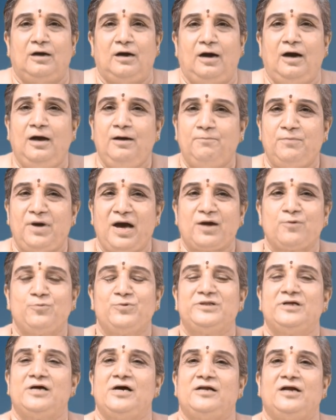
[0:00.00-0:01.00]
I am back
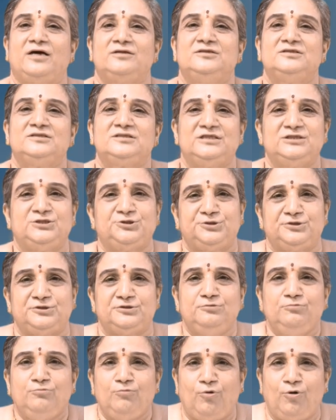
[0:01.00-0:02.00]
with another
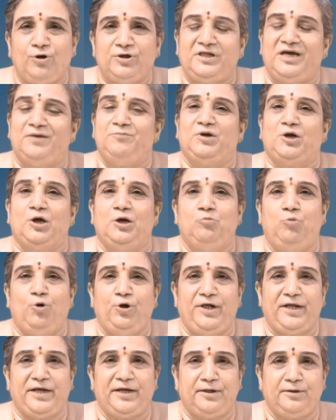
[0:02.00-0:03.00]
session on chemical
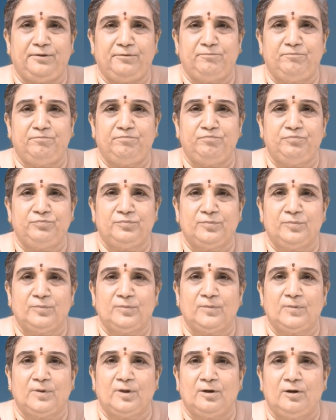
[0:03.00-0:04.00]
bonding.
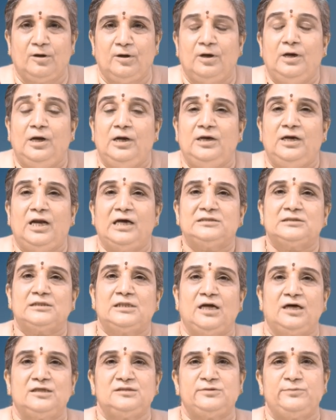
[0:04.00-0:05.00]
Last
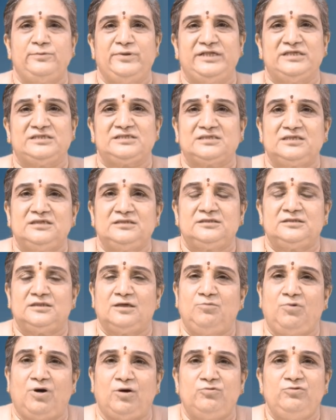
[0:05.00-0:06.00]
class we discussed
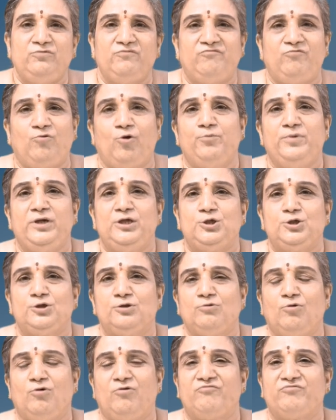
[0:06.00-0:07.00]
about
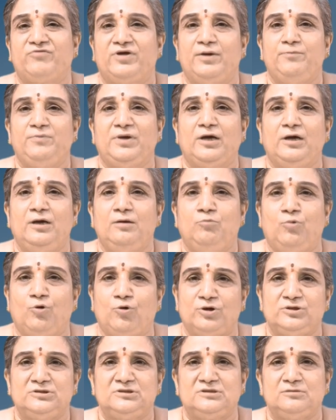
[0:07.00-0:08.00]
formation of chemical
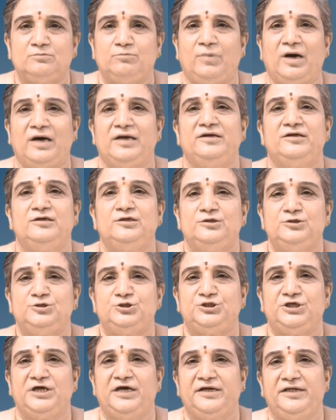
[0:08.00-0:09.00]
bonds by
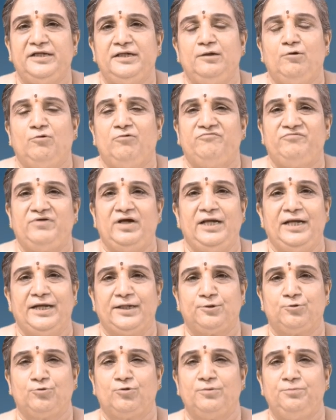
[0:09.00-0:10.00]
sharing of
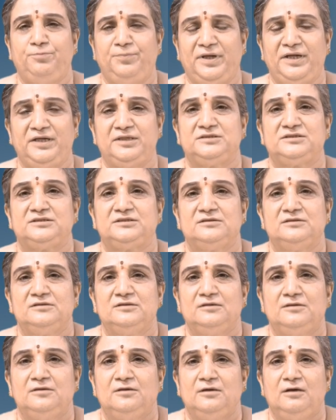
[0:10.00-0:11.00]
electron pairs,
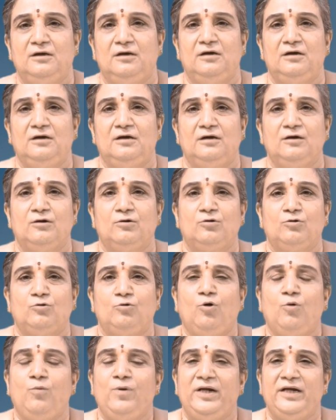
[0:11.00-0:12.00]

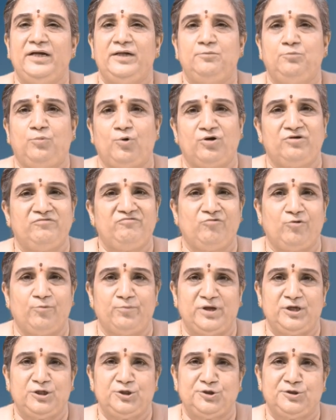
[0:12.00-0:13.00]
covalent bond
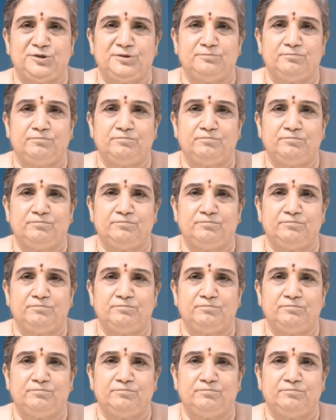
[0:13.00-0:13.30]
formation.